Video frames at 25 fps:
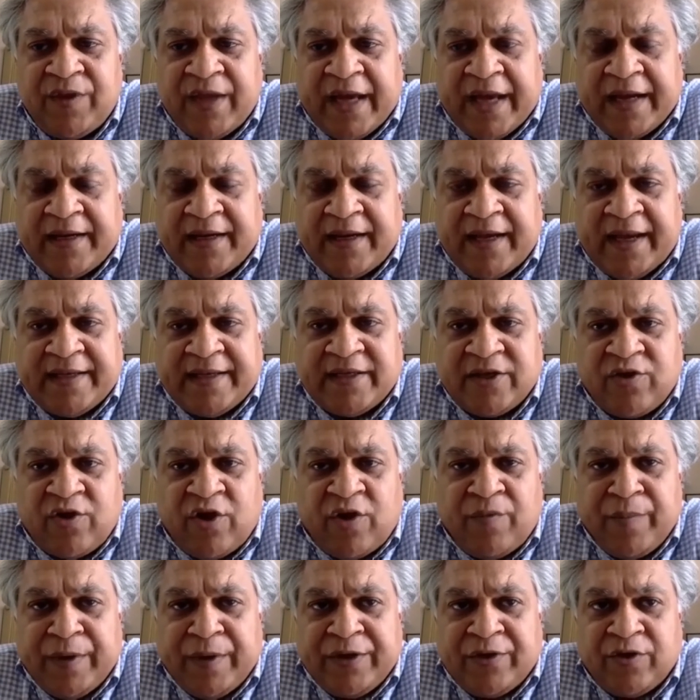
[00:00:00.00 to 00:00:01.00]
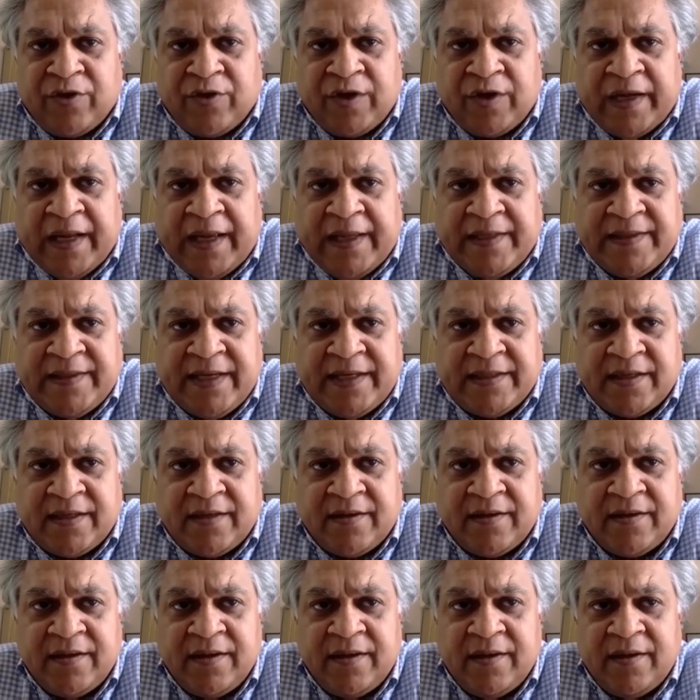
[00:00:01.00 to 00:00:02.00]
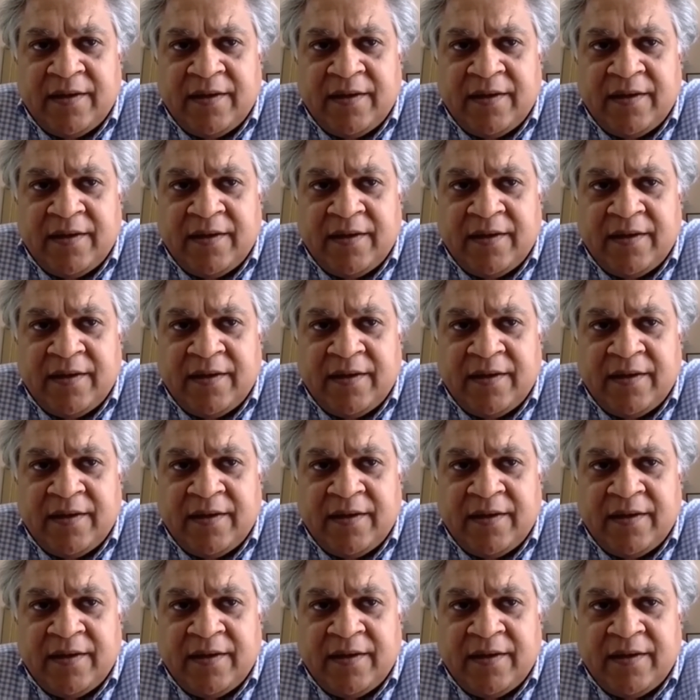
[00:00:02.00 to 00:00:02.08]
that as a government organization,